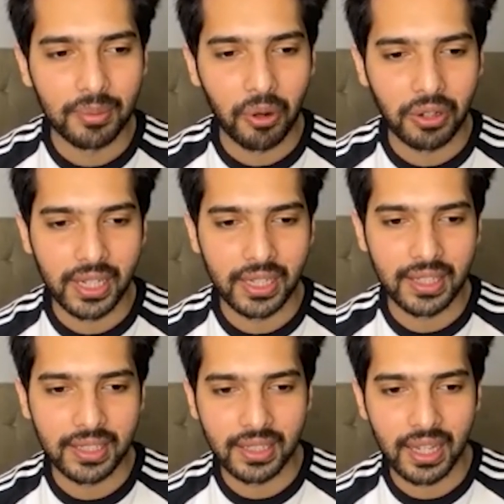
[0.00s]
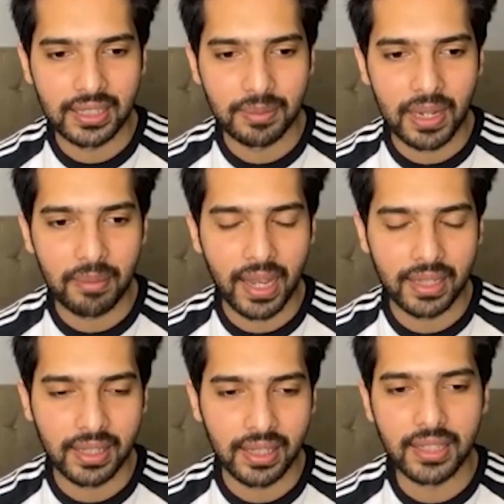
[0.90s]
projects as as a playback
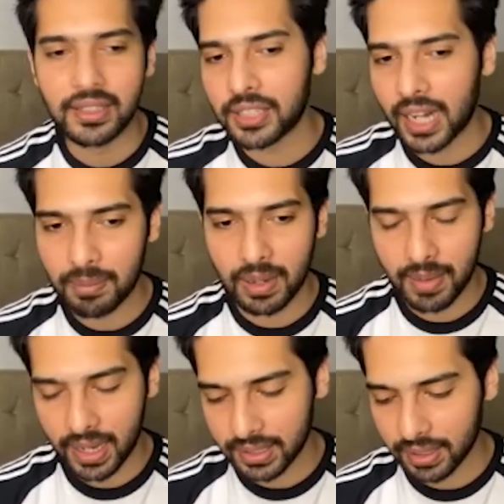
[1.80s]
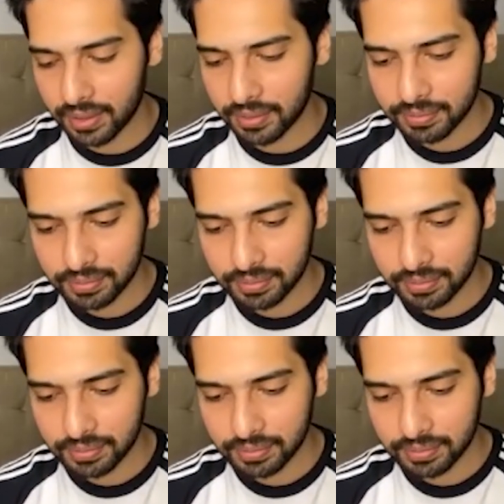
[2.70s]
singer, as a child playback singer.